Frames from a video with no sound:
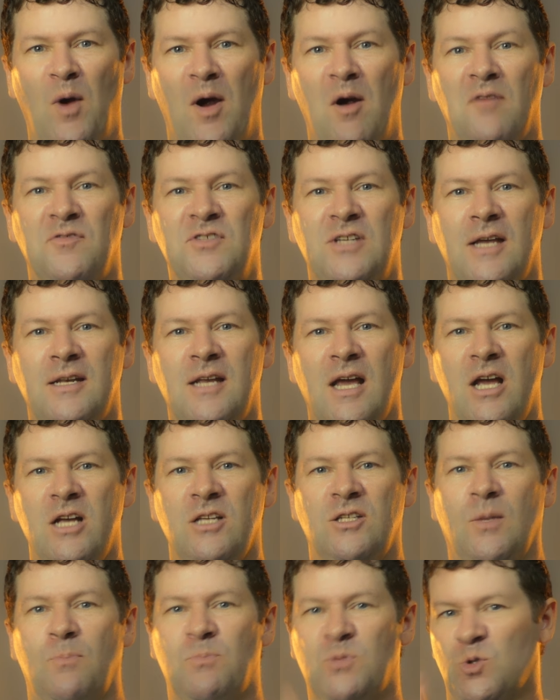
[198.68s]
where I've said
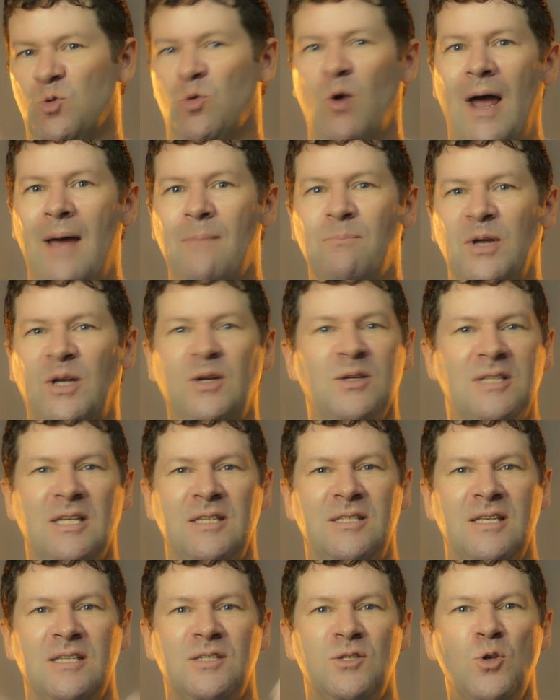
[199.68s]
subscribe because
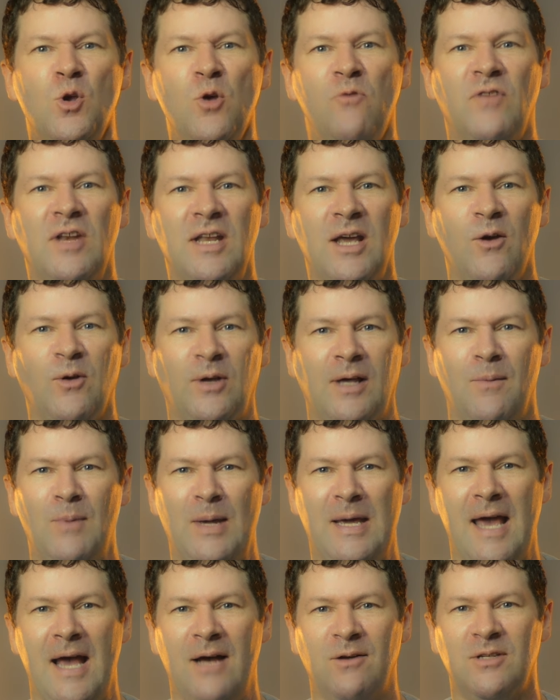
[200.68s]
there's this new video
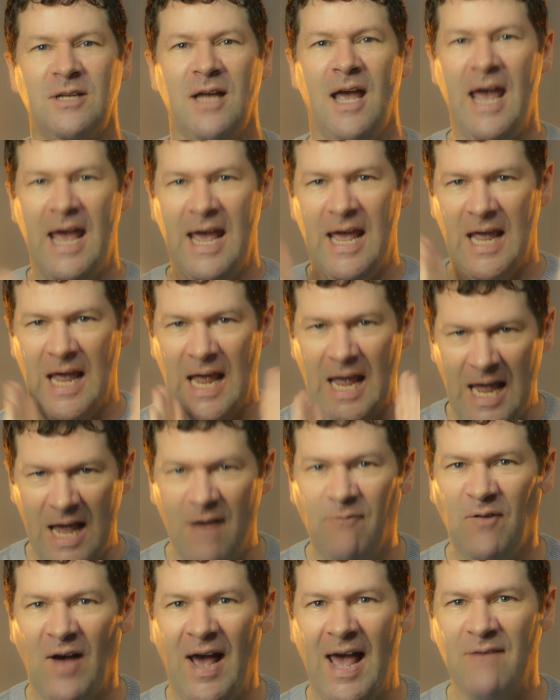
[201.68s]
coming out,
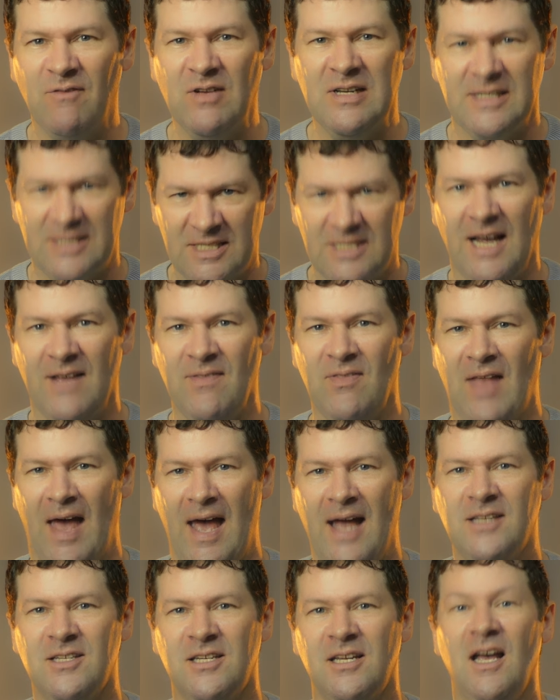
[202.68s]
if I haven't done
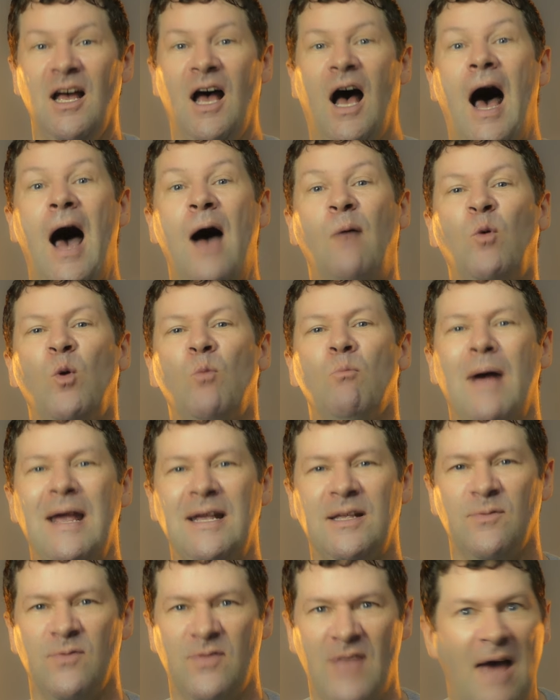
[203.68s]
that, I will
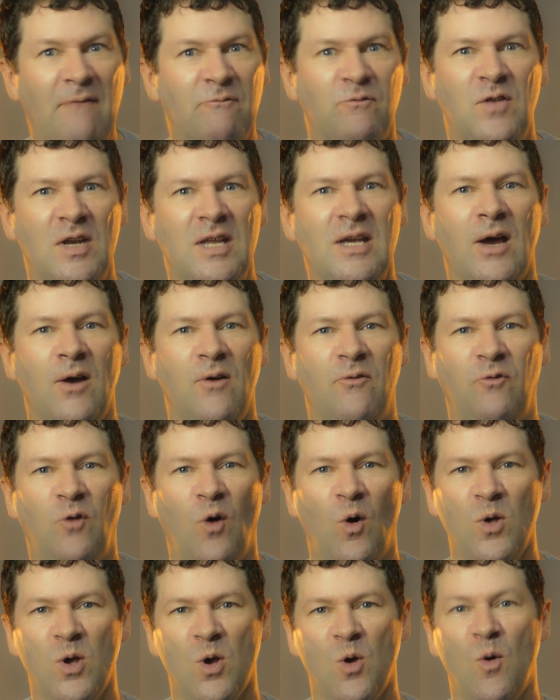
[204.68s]
make that video
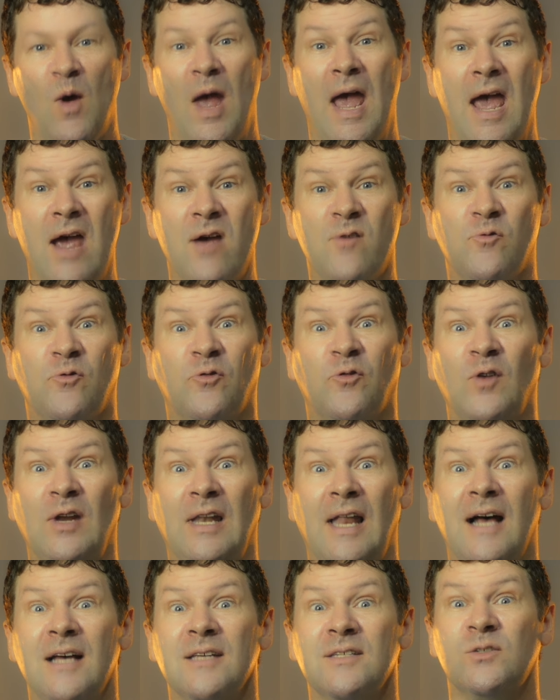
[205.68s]
for you, every
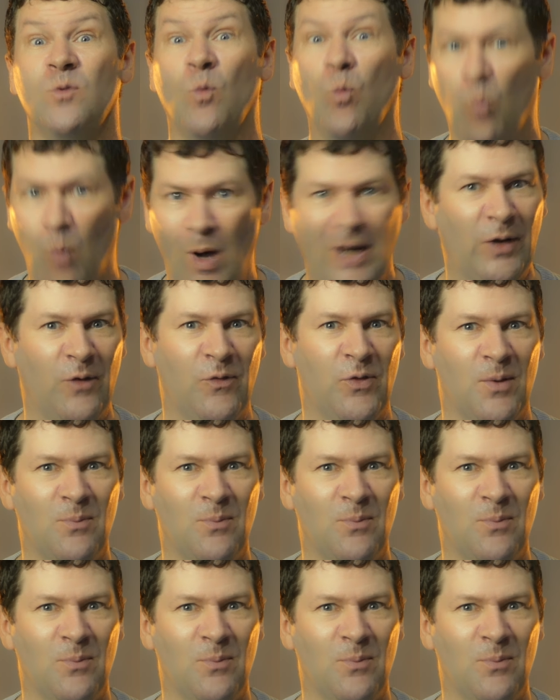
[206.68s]
last one of